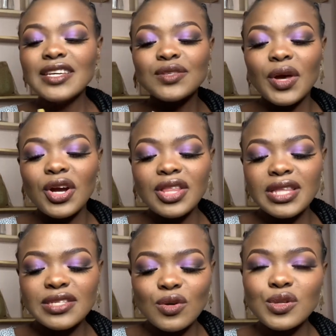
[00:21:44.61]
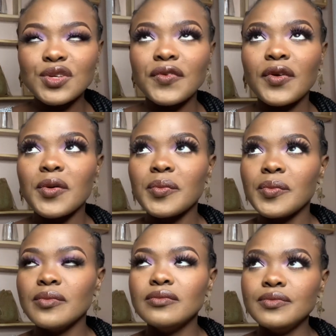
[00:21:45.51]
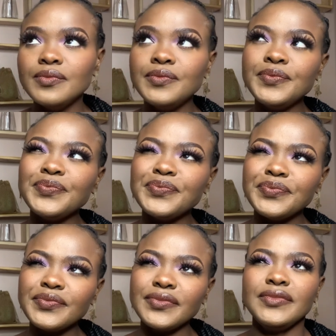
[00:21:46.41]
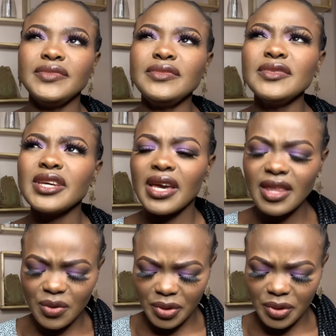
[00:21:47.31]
So I got this also from either